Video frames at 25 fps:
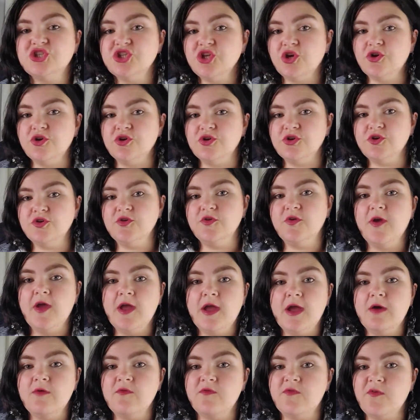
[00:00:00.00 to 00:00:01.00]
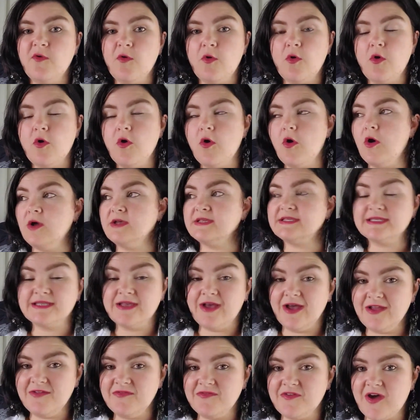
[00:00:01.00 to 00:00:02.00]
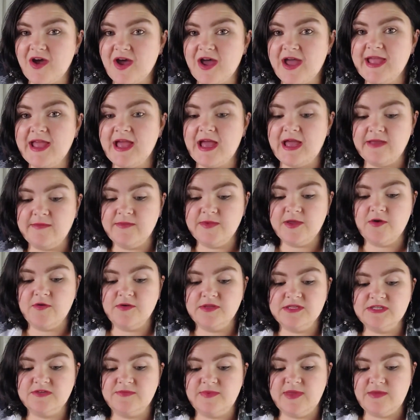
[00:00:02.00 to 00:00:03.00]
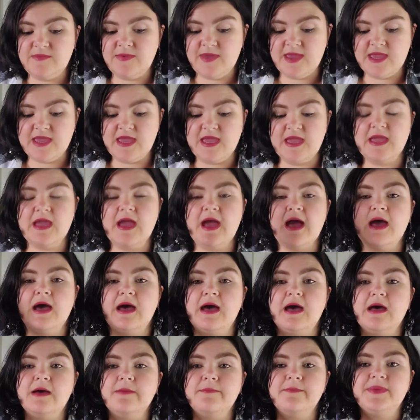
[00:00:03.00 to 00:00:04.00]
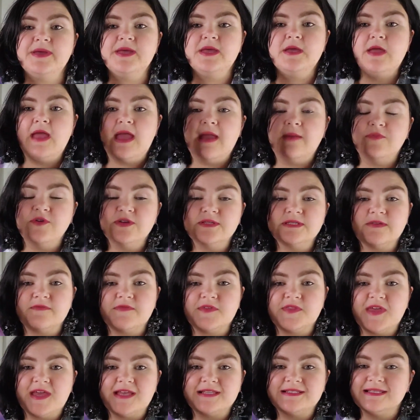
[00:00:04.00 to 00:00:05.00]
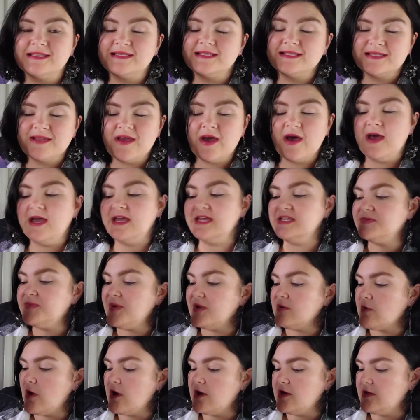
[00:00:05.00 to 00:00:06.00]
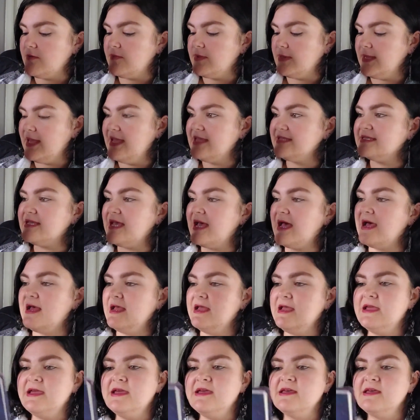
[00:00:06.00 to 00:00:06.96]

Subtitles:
So, for sci-fi, I'm going to be picking up Empress of a Thousand Skies by Rhodey Beleza.